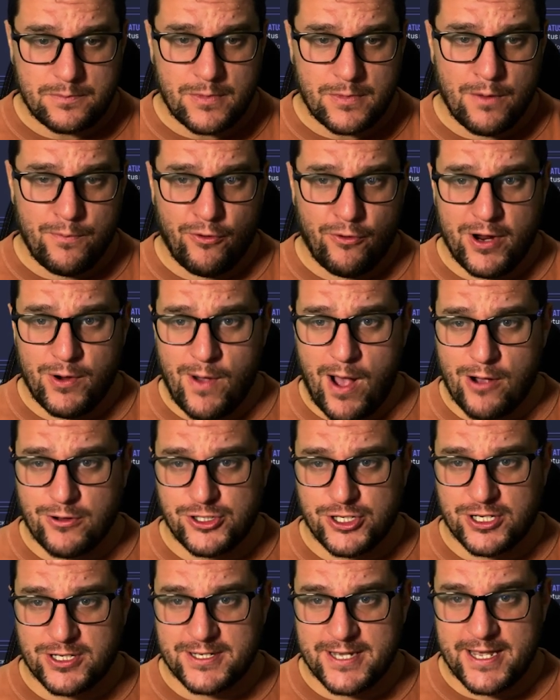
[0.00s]
pretty well.
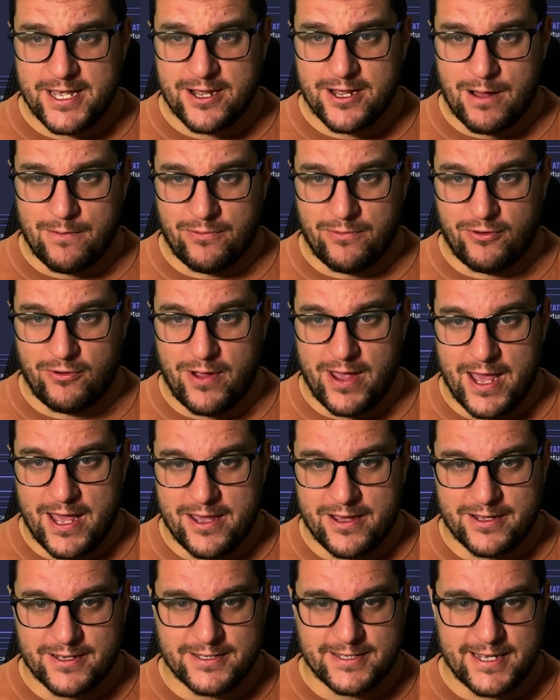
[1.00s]
As you can see, you can come through here.
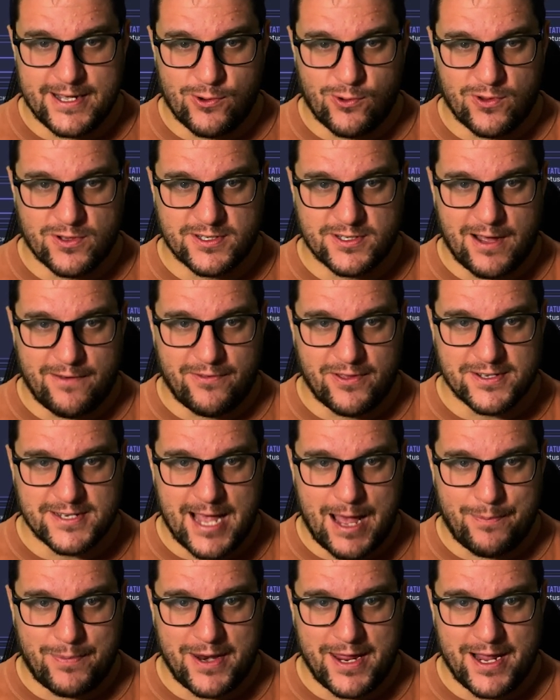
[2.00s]
You can see all the stuff that's
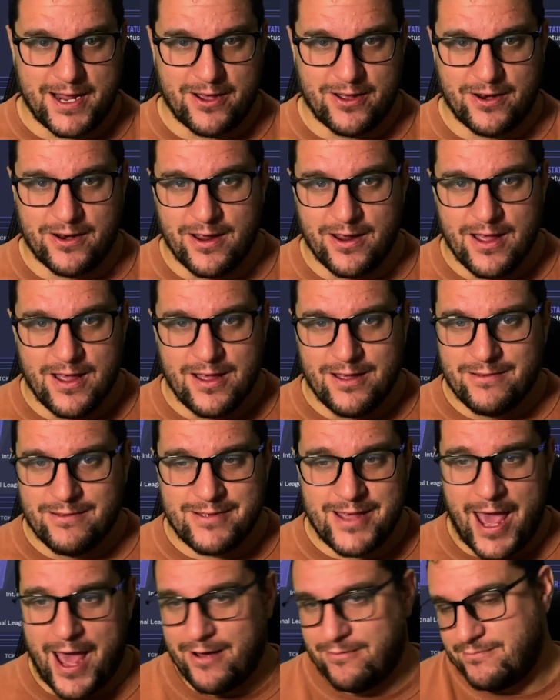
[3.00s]
happening. And
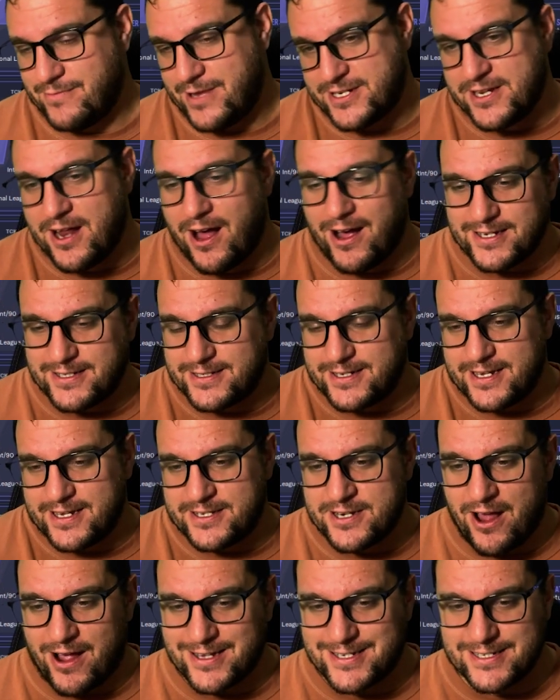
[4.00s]
yeah, it's nice. It's
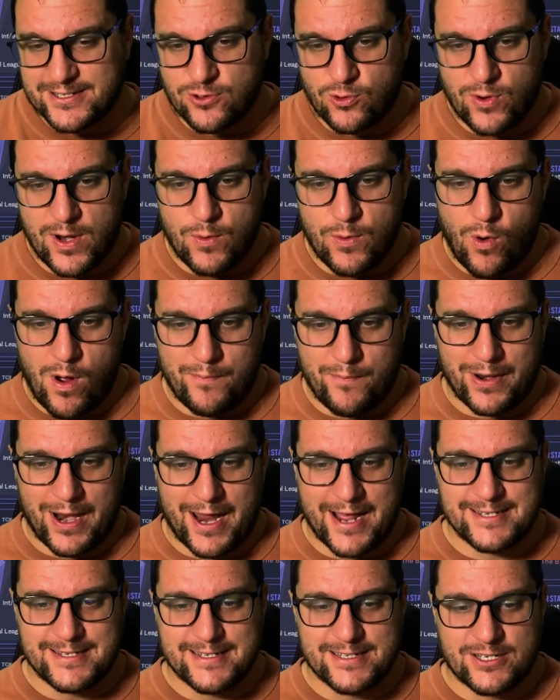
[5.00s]
nice. It's all in one
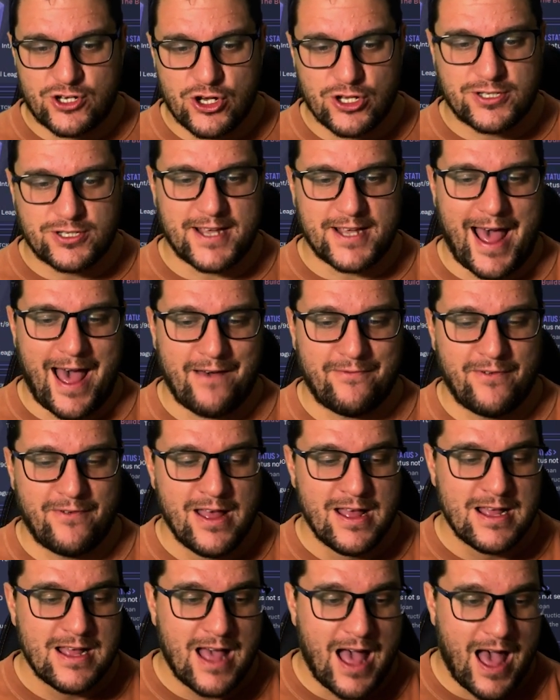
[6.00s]
place. It's good to have.
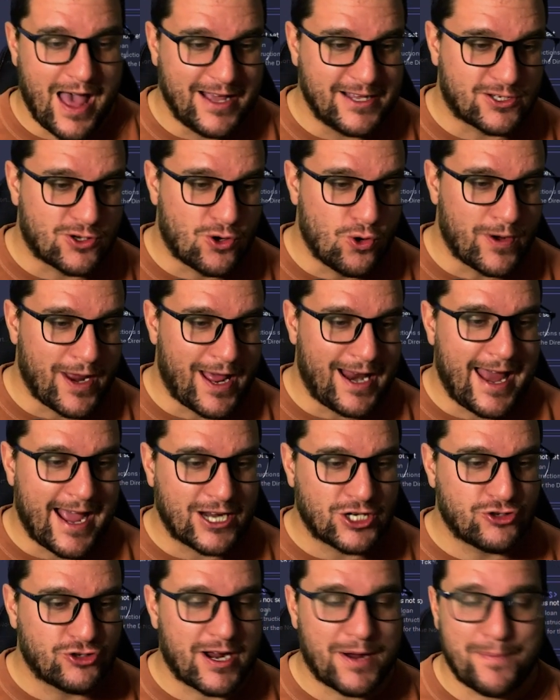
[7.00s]
It's called
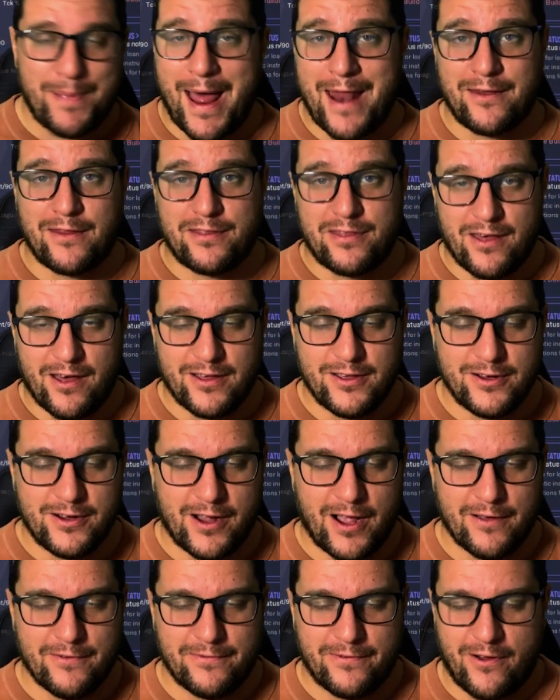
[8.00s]
Electric Panther. You can
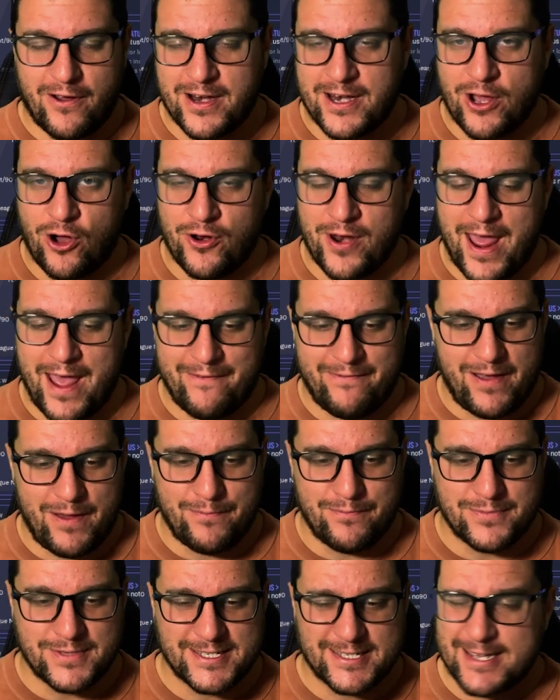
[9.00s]
go and find it on
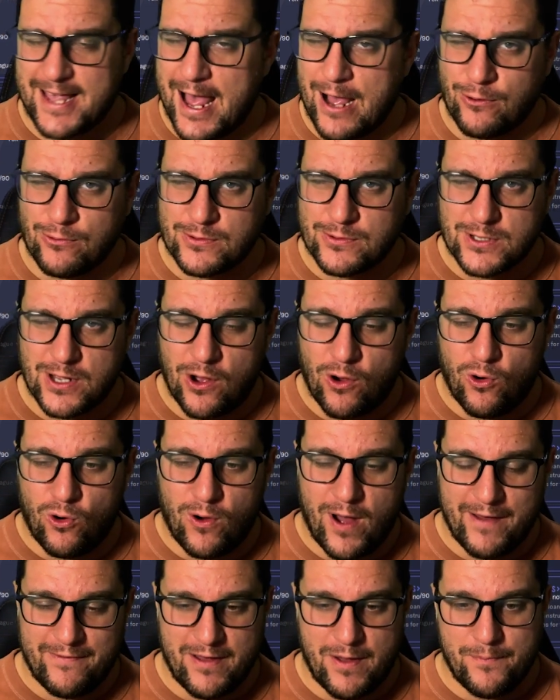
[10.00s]
FM Scout
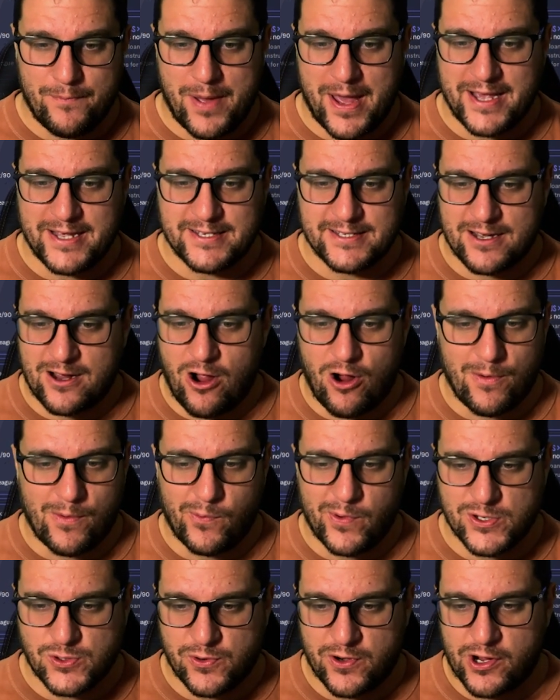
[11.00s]
or FM Base. I can't
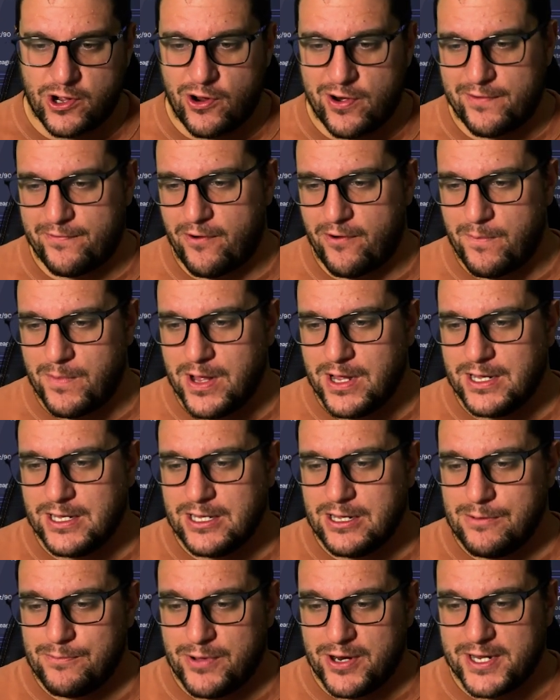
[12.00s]
remember which one I got it from,
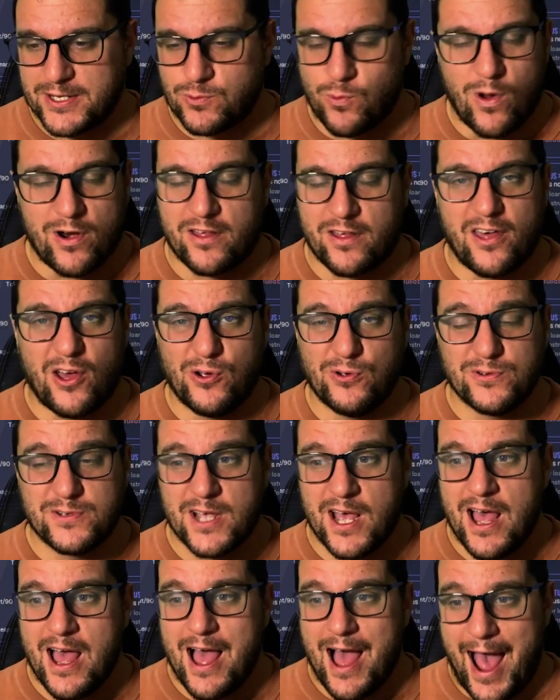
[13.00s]
but it's one of those.
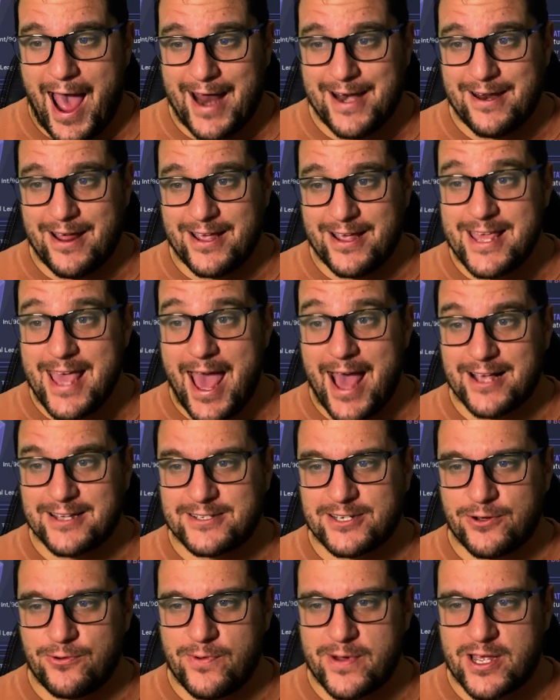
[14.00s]
And yeah,
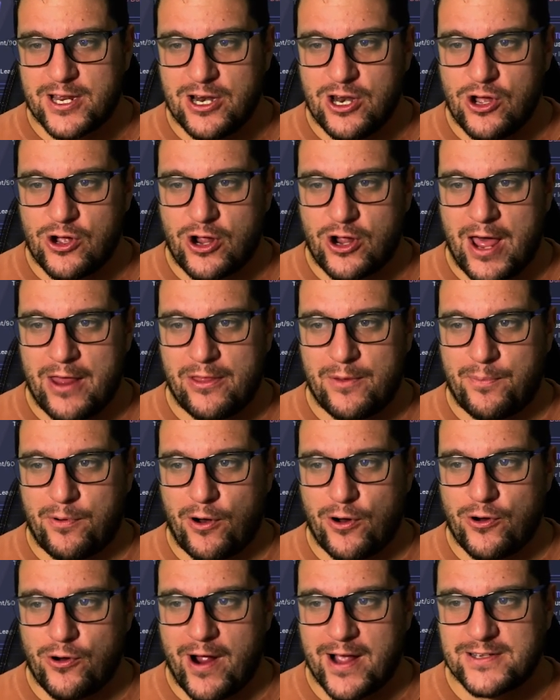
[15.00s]
so we can look at the
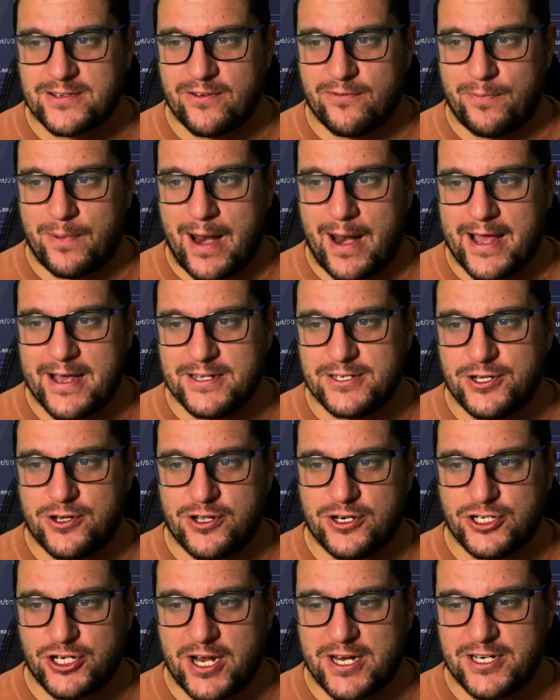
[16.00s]
progress of players. You
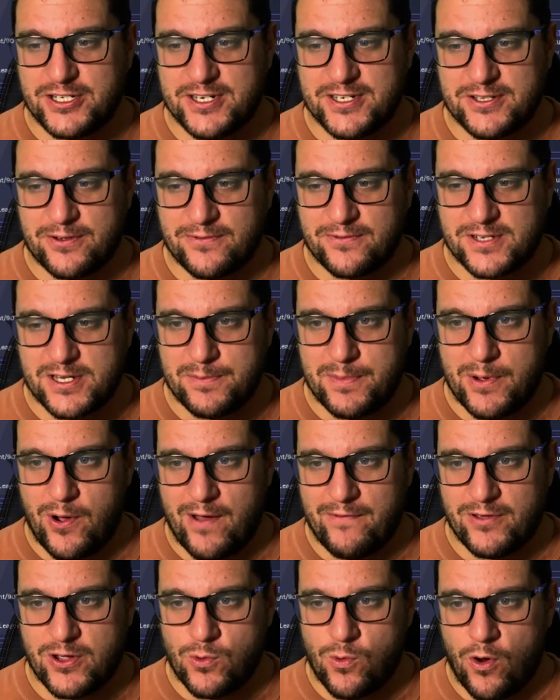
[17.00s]
can change these to obviously be
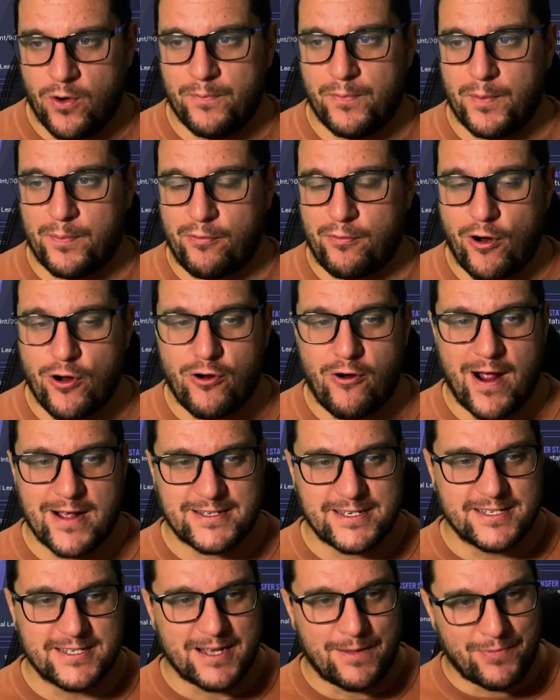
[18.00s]
whatever you want, but
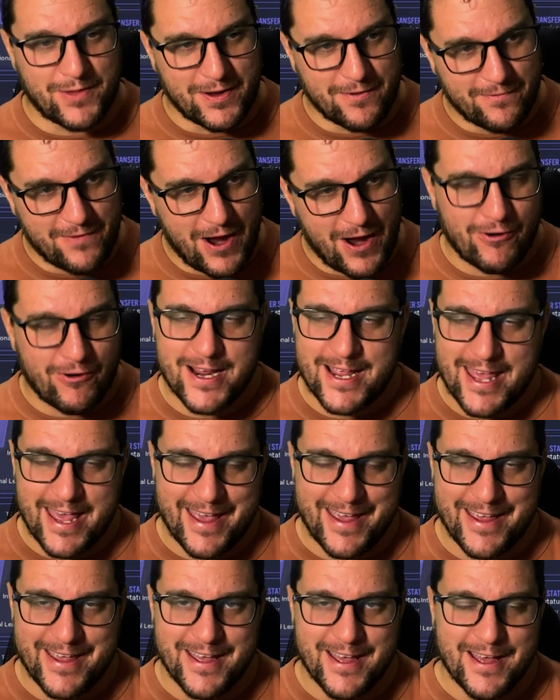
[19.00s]
progress is something very
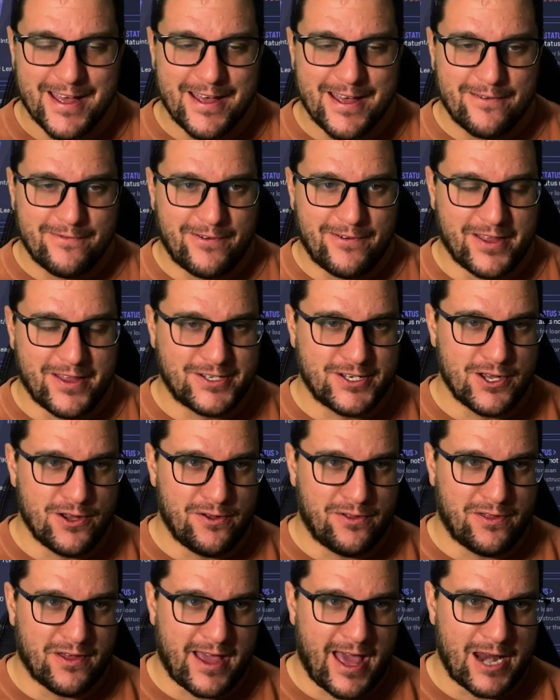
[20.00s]
key for this
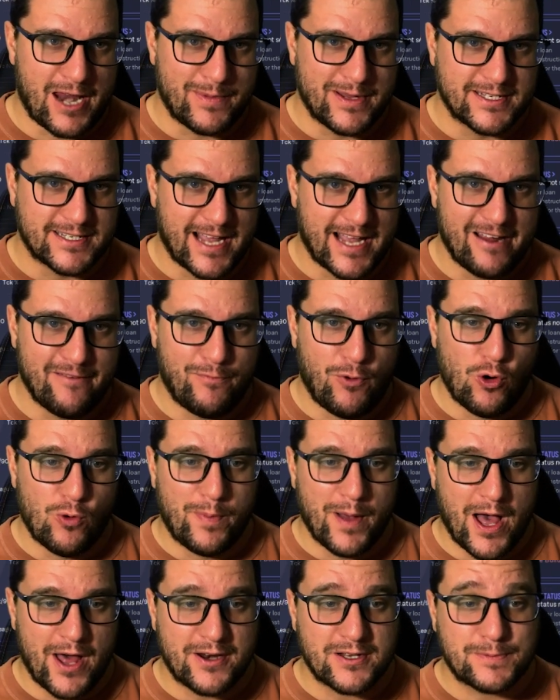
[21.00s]
Youth Academy save. Paul
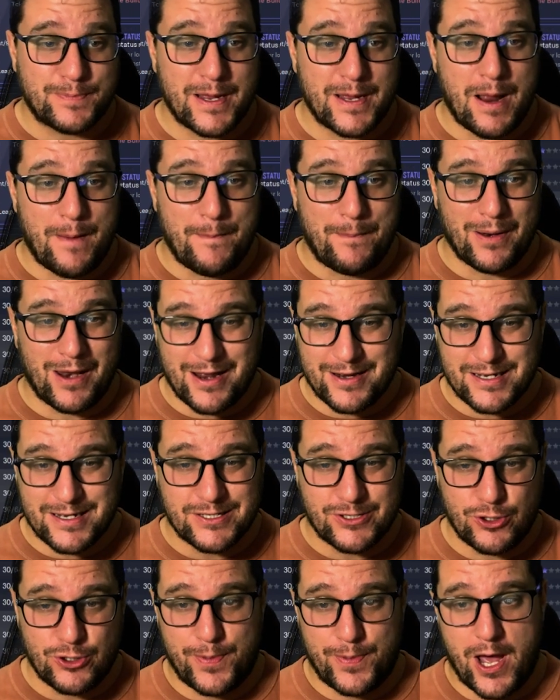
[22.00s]
Byrne has been bloody
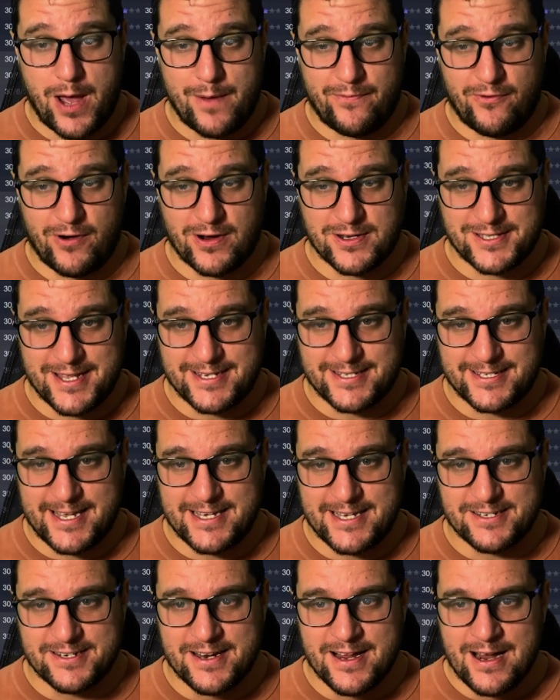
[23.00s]
superb for us this
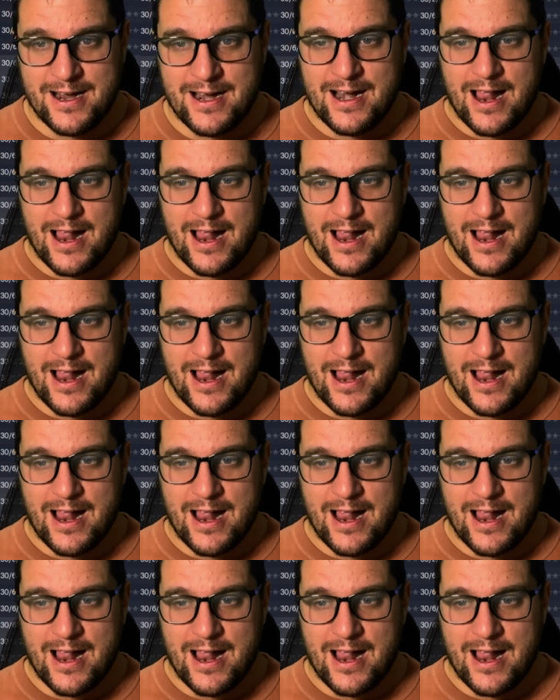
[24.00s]
season.